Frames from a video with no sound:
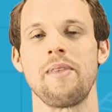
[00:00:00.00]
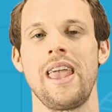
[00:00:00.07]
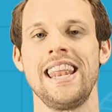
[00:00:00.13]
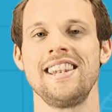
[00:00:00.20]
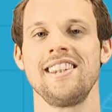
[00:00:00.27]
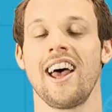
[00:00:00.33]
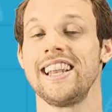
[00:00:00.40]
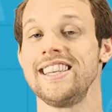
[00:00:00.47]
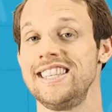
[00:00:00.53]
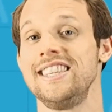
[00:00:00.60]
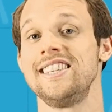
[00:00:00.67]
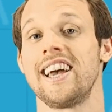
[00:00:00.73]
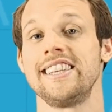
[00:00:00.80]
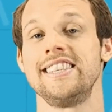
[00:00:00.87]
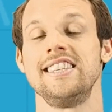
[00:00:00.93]
In
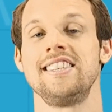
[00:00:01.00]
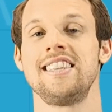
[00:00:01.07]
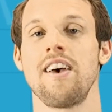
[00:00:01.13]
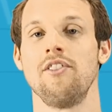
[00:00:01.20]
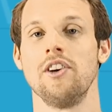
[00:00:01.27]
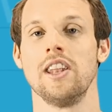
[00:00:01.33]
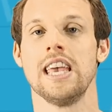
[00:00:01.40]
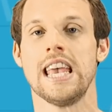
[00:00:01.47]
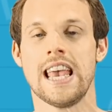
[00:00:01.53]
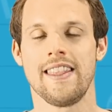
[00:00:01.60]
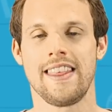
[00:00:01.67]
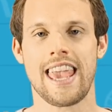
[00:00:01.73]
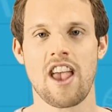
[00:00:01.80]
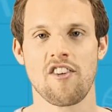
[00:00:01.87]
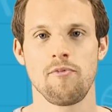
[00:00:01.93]
1997,
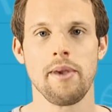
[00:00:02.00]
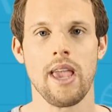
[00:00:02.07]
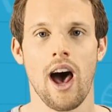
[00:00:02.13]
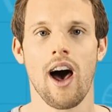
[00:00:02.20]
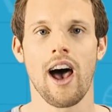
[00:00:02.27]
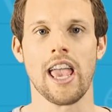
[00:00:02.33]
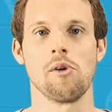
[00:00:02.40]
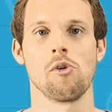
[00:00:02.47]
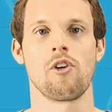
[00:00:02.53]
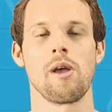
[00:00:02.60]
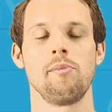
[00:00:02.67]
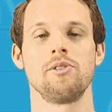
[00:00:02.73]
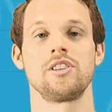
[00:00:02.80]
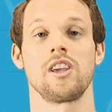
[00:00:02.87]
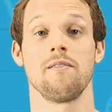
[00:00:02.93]
the FBI were
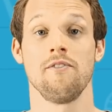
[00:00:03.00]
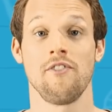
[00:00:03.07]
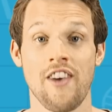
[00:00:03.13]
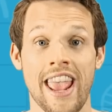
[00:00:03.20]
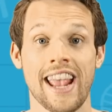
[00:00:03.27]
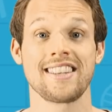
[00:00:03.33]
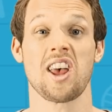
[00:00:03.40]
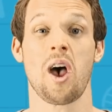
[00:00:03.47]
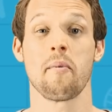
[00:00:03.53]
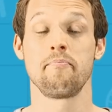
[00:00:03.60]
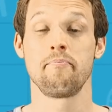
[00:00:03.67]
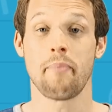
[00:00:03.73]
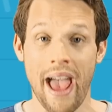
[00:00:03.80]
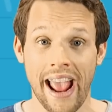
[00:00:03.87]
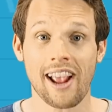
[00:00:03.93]
able to convict a
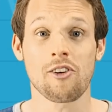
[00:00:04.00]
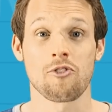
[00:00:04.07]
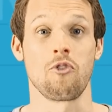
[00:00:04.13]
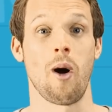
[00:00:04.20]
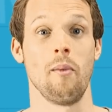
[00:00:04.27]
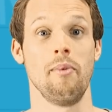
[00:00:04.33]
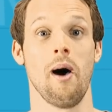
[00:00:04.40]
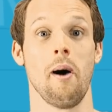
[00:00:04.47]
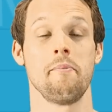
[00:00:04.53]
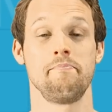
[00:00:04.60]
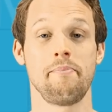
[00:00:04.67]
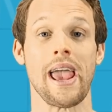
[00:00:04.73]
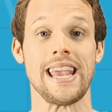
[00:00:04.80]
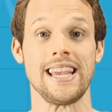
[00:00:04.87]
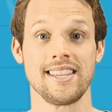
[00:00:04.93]
bank robber
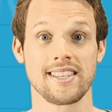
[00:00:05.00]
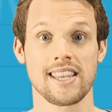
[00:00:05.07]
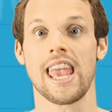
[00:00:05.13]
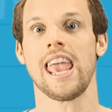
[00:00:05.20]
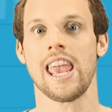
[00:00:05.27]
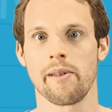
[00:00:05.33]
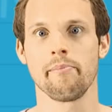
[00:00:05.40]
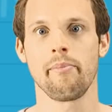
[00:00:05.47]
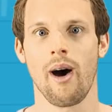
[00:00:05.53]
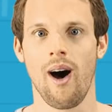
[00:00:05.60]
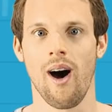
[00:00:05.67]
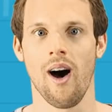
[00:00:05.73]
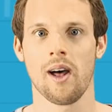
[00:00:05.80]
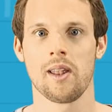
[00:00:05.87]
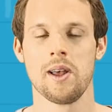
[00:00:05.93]
based, in
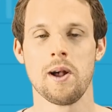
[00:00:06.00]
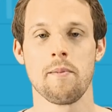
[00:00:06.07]
part,